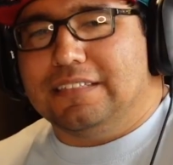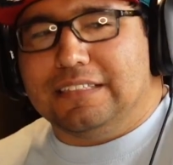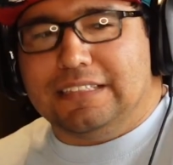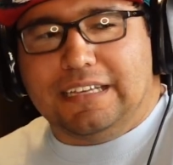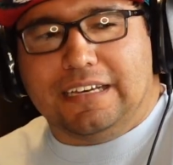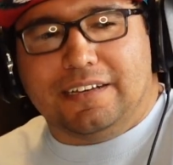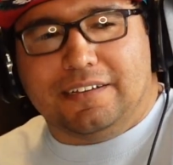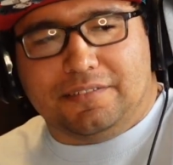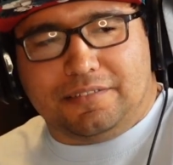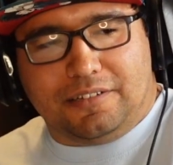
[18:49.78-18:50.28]

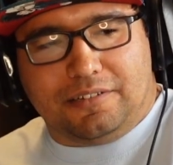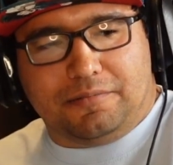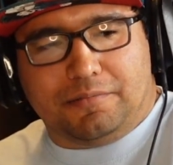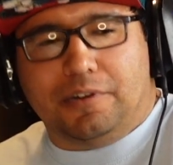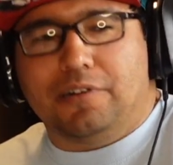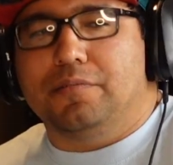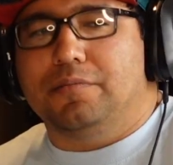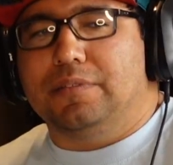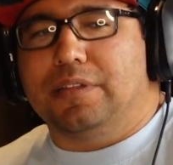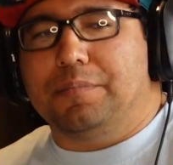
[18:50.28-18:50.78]
Yeah, no.
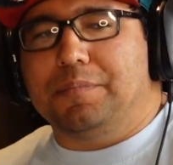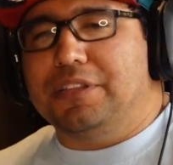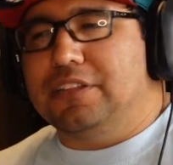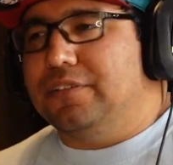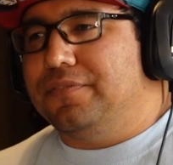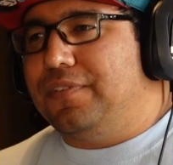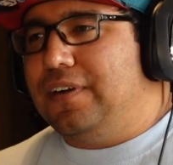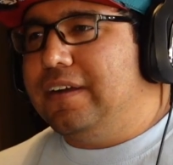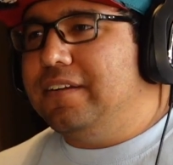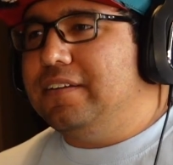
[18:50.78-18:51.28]
Well, I mean, the
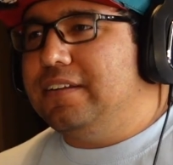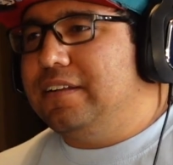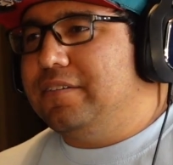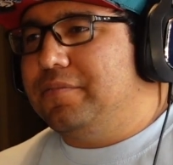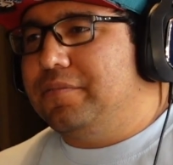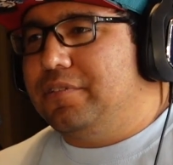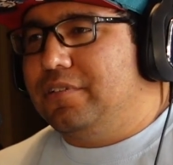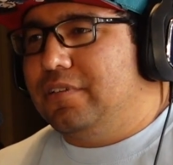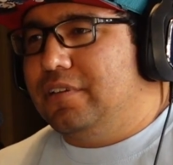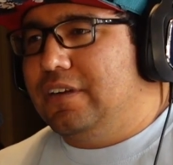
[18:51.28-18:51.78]
fire
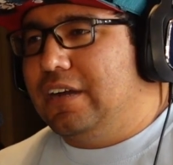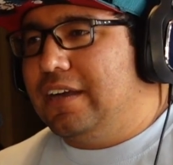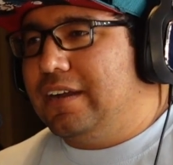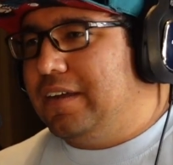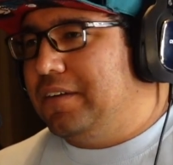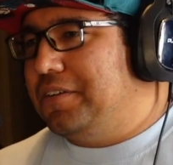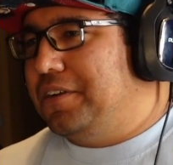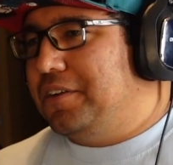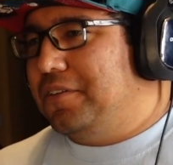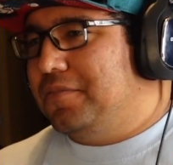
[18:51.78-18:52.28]
never got
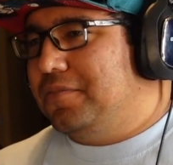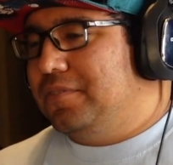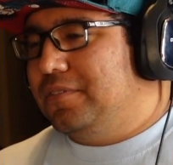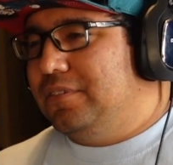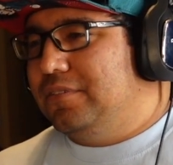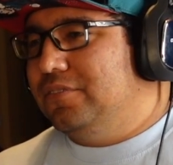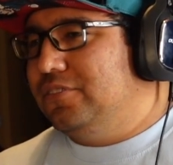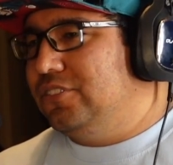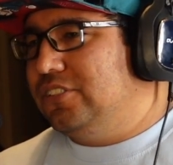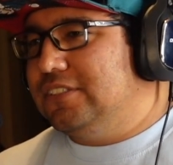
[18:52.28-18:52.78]
out here. It
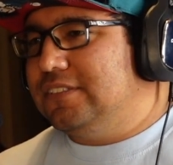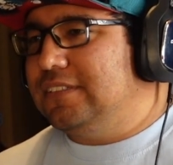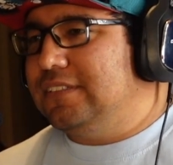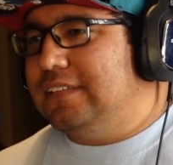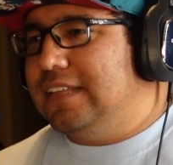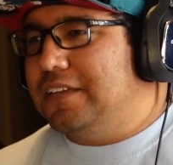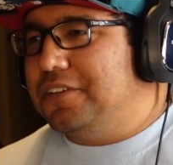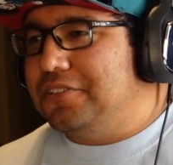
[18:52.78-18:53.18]
was just in that